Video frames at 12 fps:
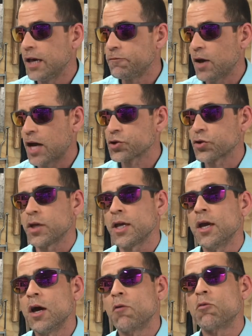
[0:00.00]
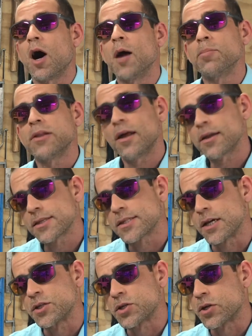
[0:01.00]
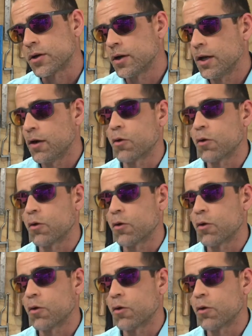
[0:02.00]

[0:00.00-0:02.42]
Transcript: if you actually unplug the sensor